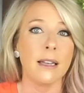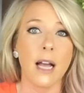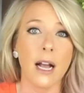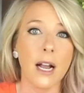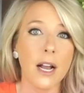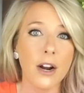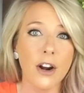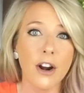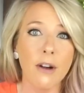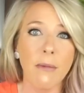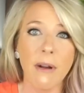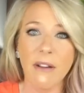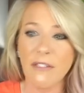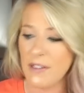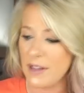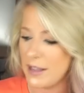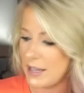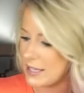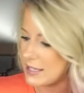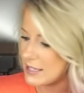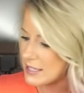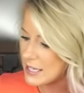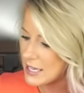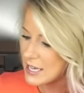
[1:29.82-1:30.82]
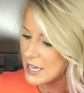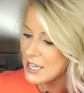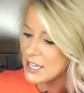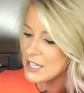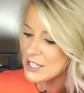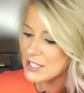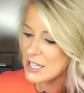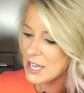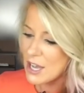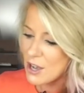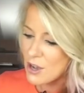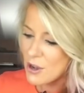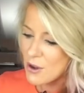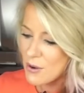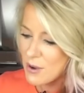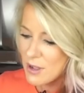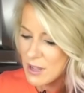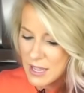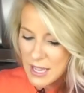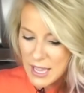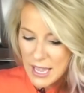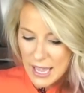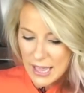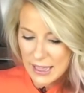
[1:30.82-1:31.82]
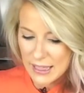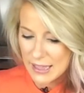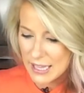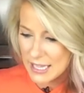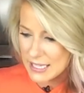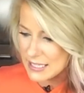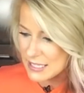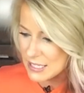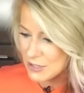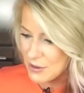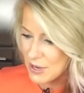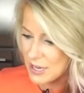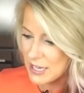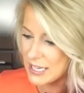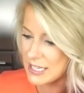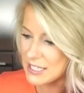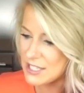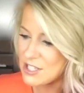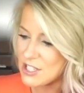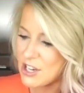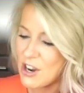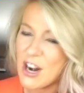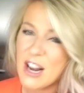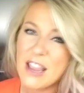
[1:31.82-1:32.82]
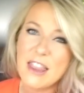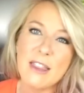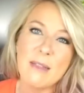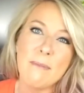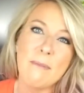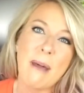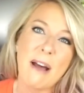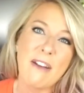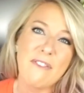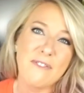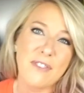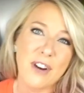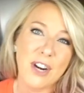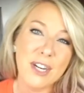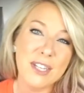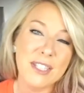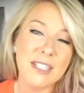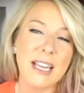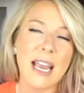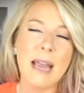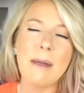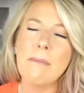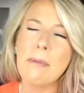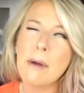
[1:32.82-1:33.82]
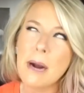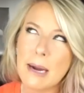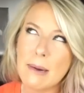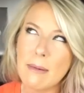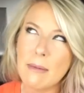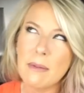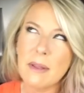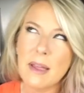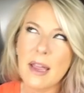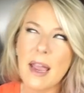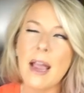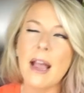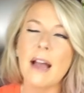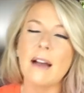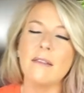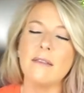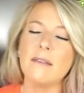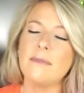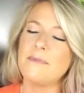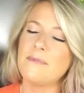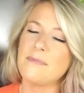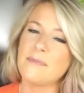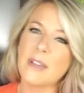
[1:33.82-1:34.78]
Not gonna hurt my feelings. So let's go ahead and get started. My first and probably...